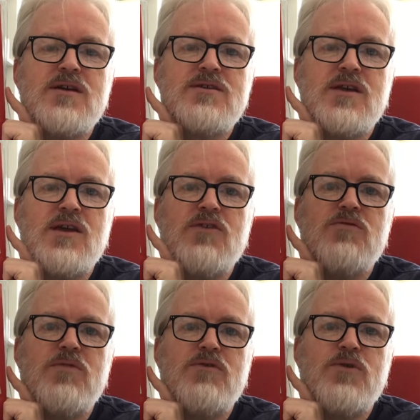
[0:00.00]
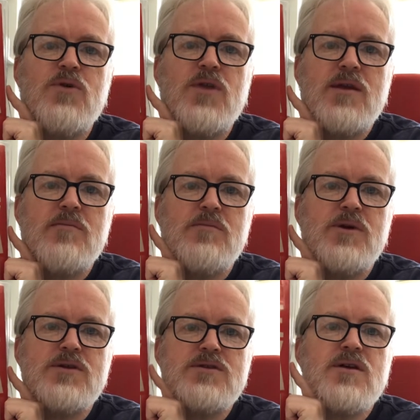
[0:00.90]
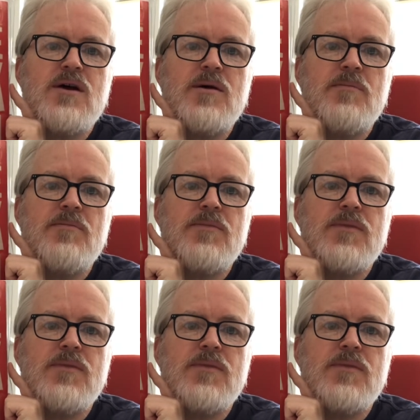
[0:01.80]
as a gift before then, but I'm